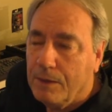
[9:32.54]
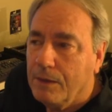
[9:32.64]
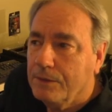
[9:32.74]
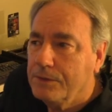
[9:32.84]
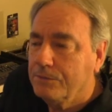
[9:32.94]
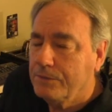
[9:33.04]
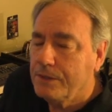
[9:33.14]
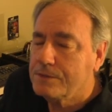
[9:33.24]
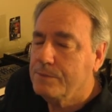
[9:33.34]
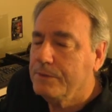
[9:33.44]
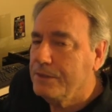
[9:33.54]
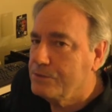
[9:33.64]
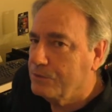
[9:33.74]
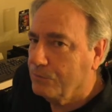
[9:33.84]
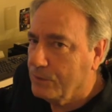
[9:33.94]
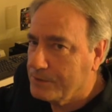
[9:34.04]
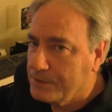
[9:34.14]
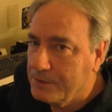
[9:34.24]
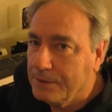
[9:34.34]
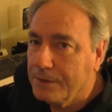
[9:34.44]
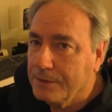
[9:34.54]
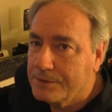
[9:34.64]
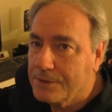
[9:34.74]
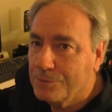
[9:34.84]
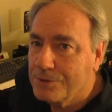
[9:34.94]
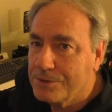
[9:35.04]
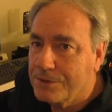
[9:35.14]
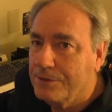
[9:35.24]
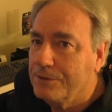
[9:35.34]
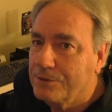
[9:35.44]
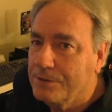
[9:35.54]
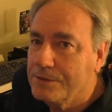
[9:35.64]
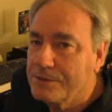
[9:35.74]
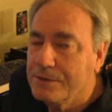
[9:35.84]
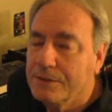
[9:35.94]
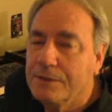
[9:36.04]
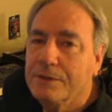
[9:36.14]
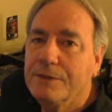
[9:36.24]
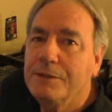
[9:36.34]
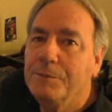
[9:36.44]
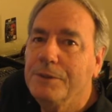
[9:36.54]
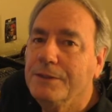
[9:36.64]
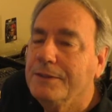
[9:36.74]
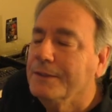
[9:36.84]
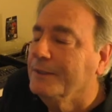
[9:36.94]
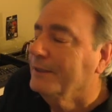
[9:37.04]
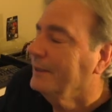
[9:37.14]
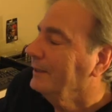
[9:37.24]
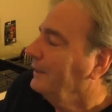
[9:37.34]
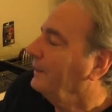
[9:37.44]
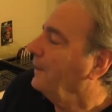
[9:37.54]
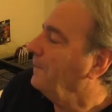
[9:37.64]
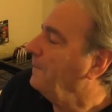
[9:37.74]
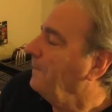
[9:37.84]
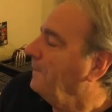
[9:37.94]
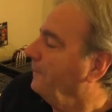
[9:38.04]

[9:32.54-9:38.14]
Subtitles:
I'll give an explanation of what stealing someone's thunder is in a little bit. And